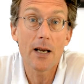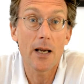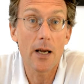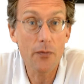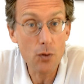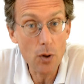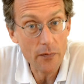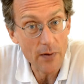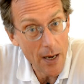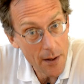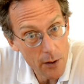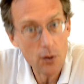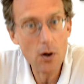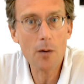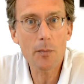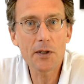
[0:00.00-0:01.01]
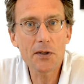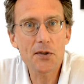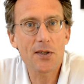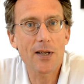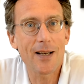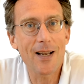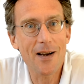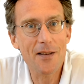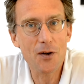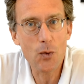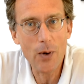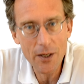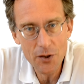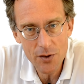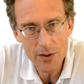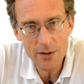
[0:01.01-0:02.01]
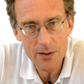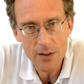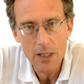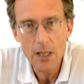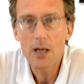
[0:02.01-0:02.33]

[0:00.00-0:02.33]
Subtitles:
if you have other comments and other questions,